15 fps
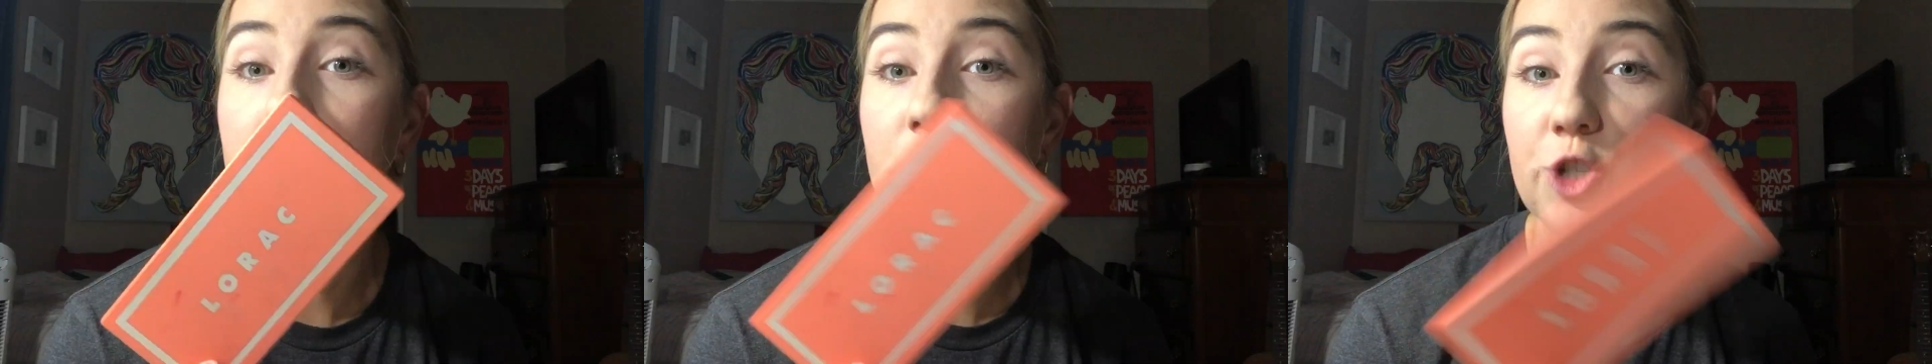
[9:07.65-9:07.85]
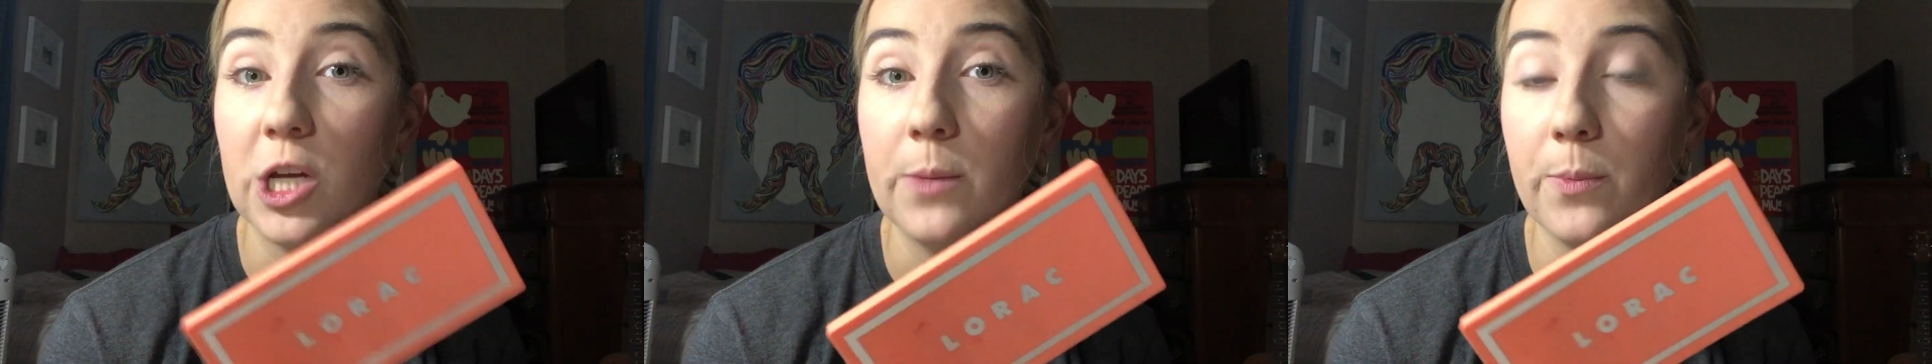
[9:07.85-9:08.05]

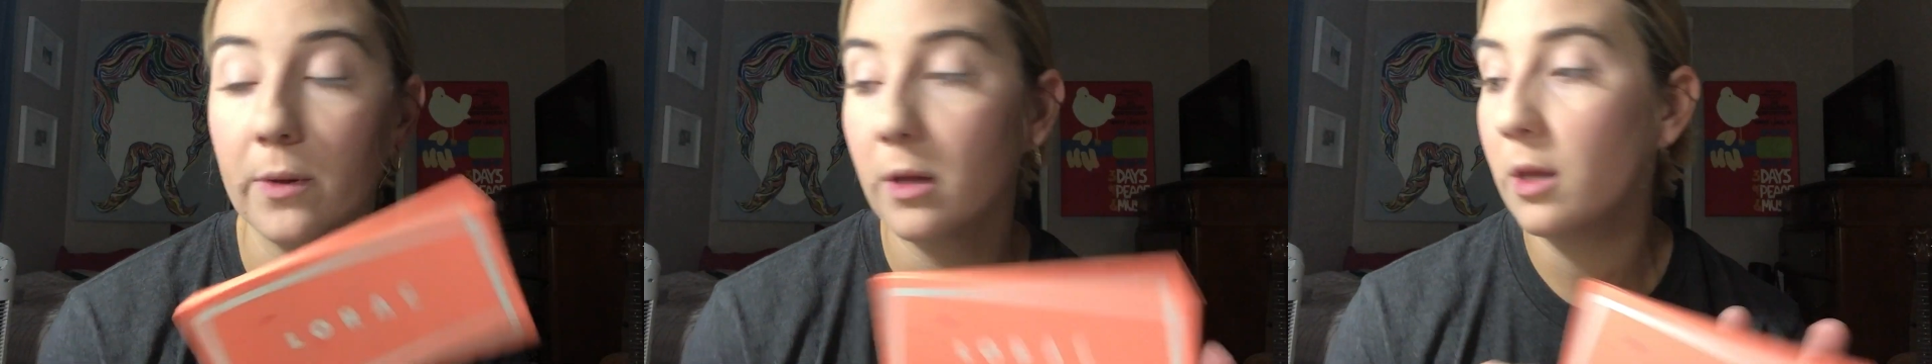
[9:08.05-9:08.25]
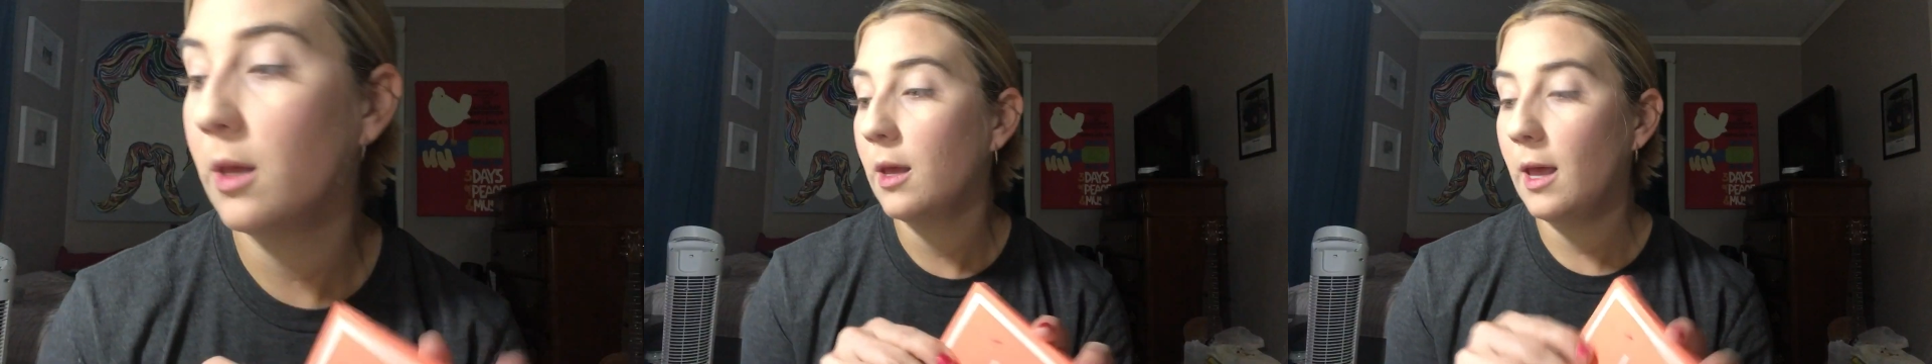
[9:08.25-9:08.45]
cheap.
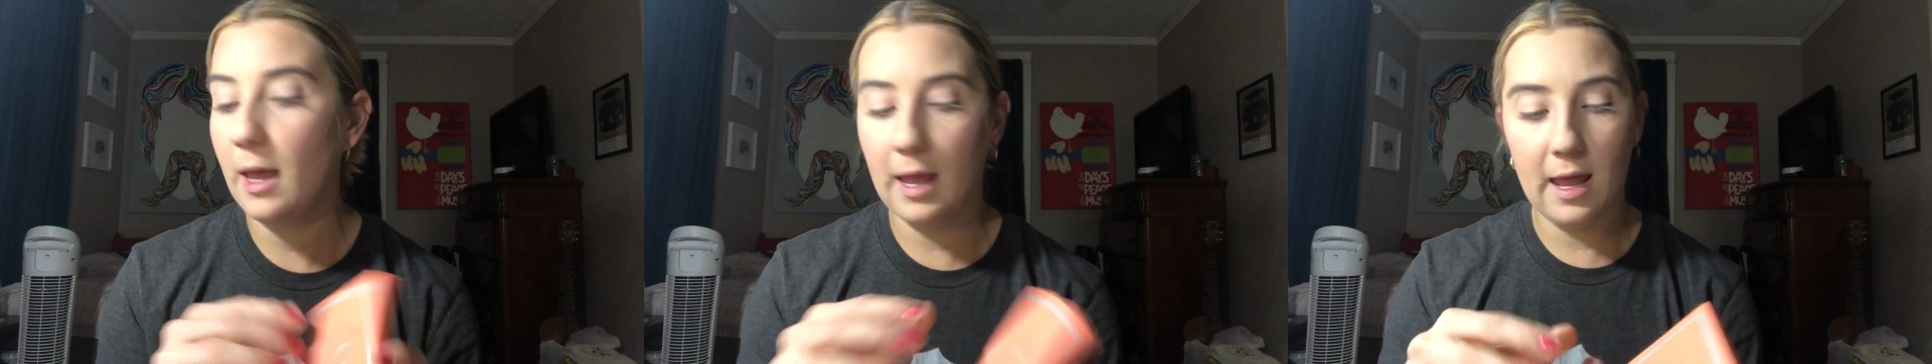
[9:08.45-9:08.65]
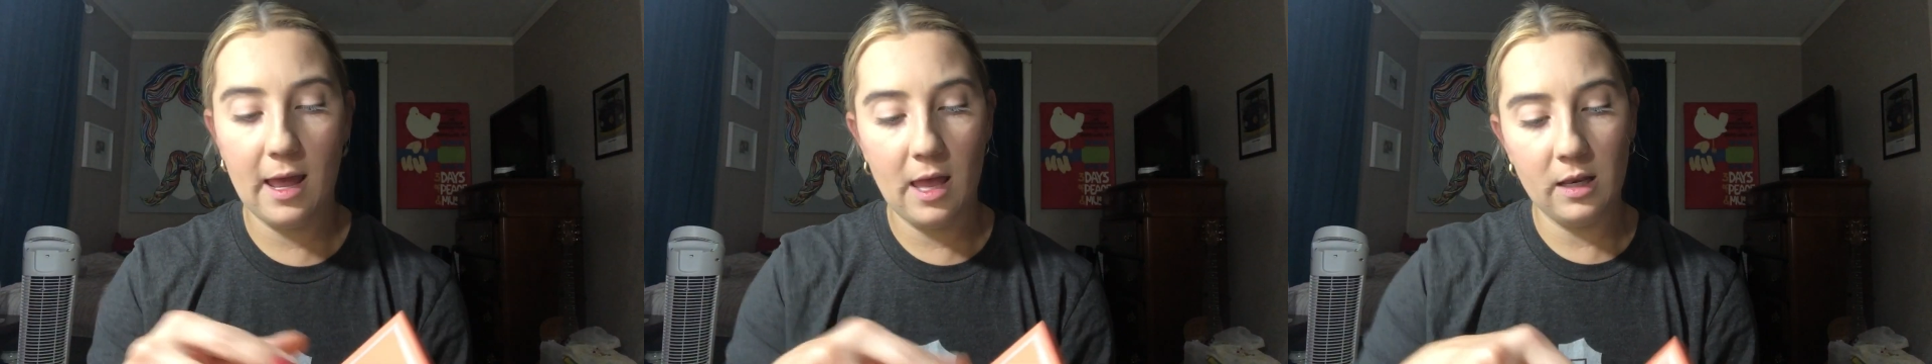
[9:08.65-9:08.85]

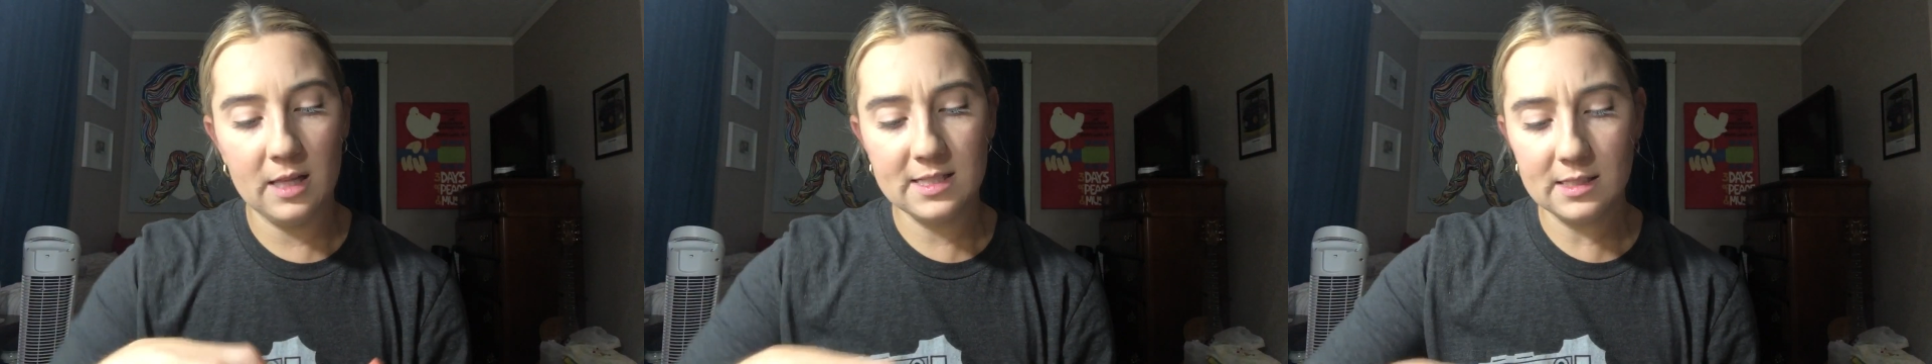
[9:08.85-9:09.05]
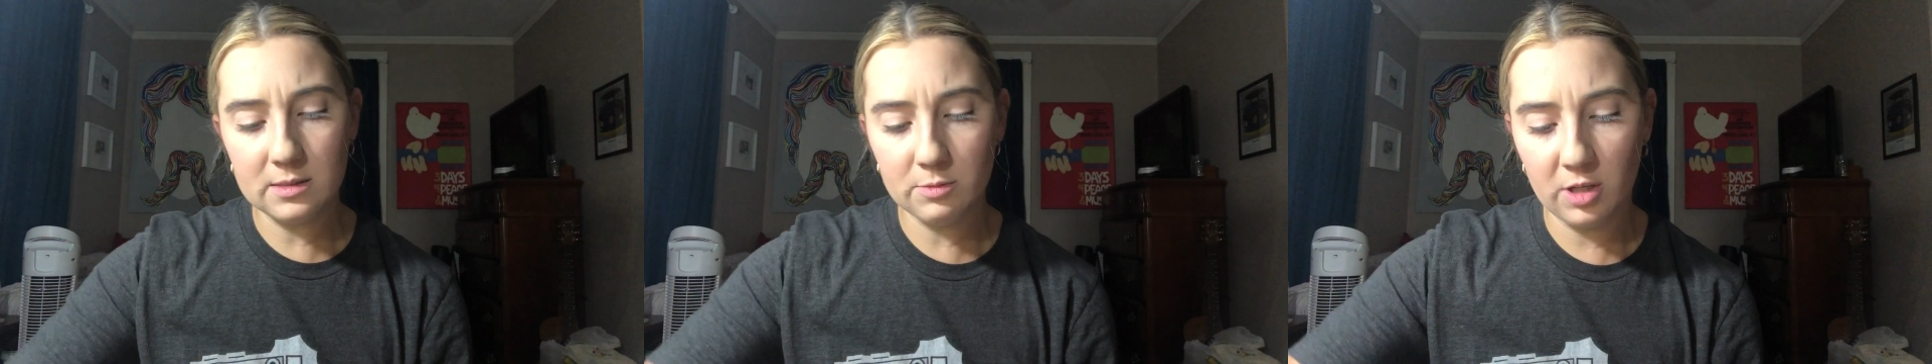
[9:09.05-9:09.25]
And it's
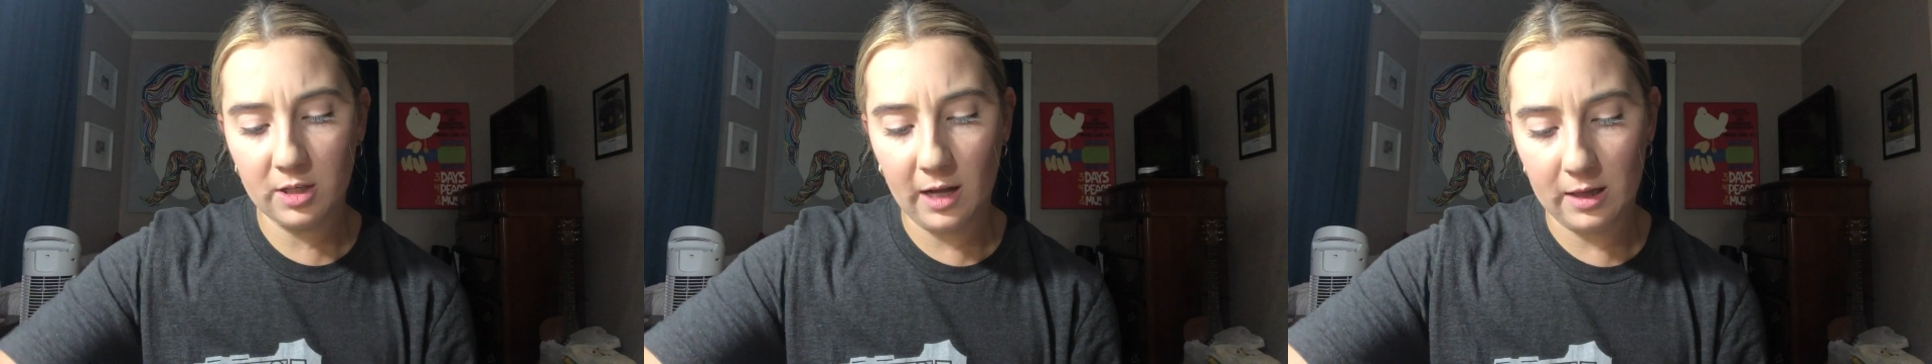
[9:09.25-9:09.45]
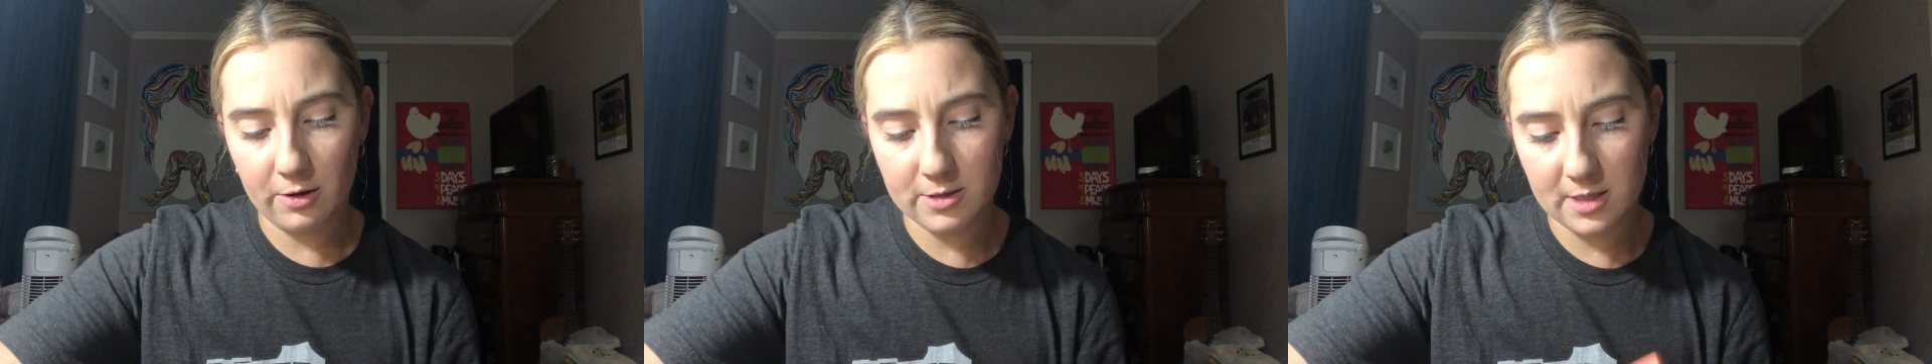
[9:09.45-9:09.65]
got some good
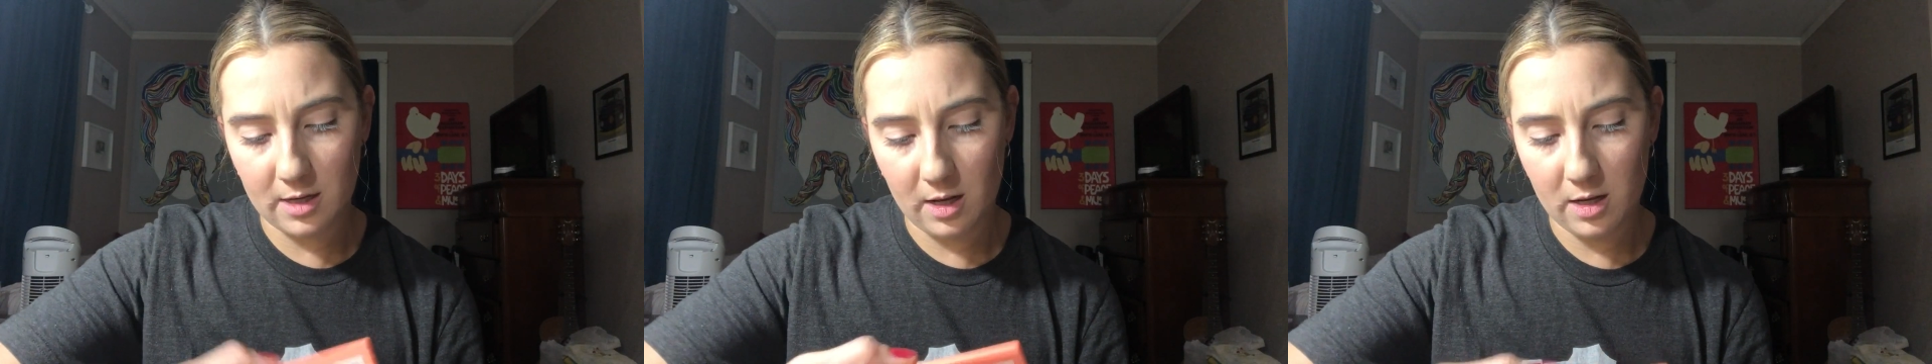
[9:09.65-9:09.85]
colors in